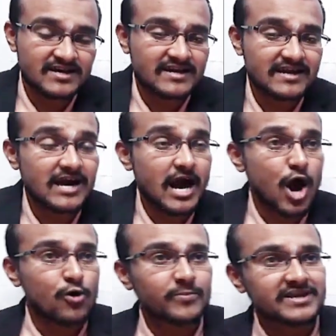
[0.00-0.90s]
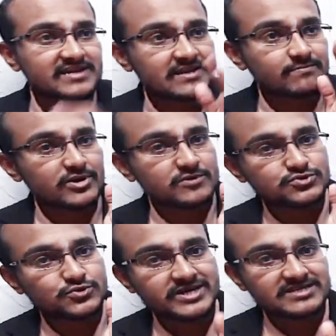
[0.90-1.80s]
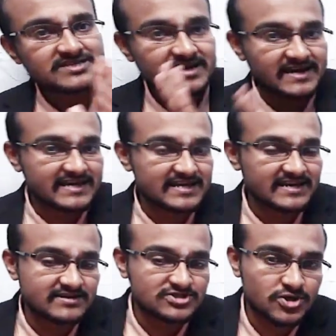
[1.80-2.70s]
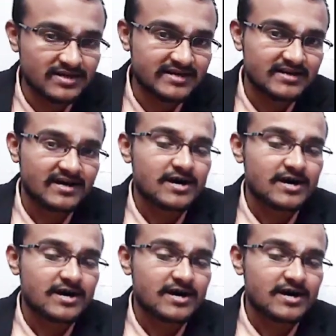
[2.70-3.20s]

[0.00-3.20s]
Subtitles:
like how many number of students are liking chocolate,